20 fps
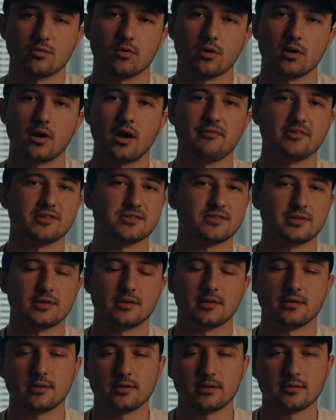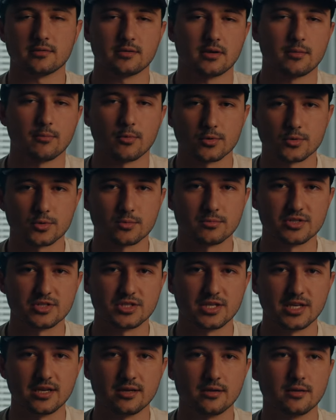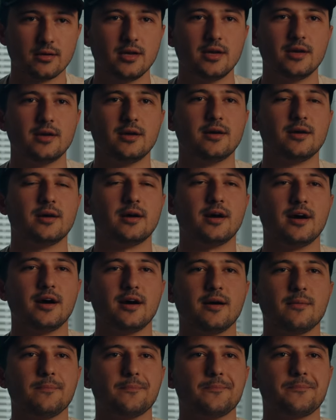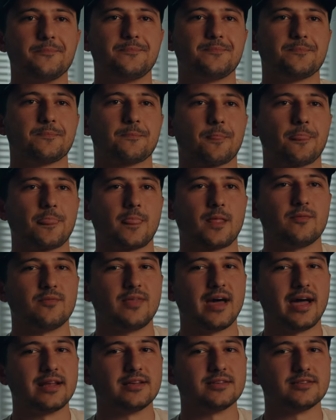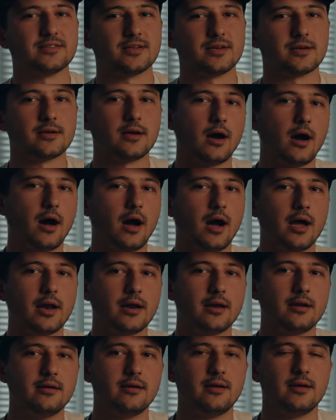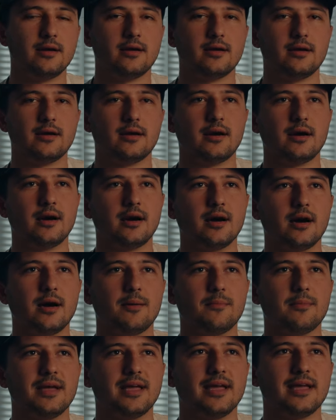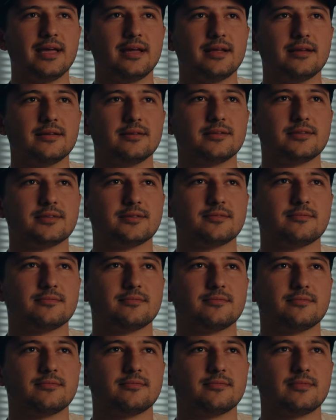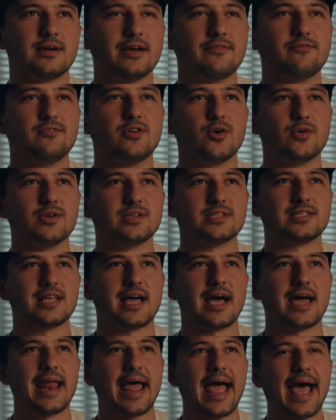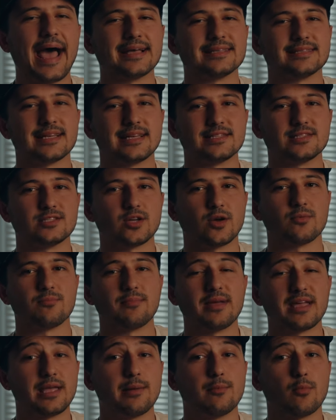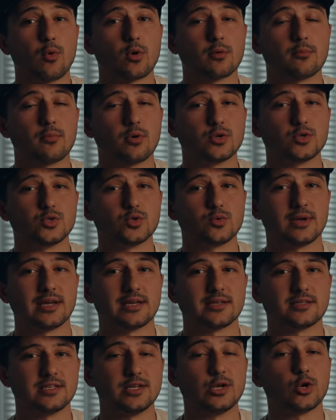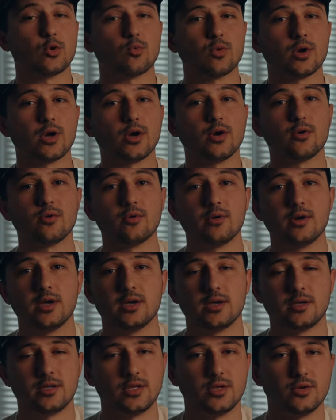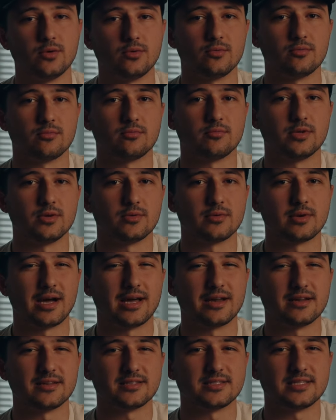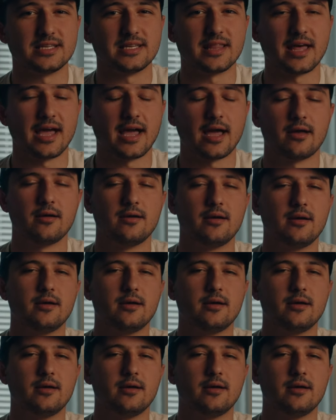or obviously in a commercial machine. That is a con, and I've noticed that as I start making more and more drinks in a row, you kind of see that.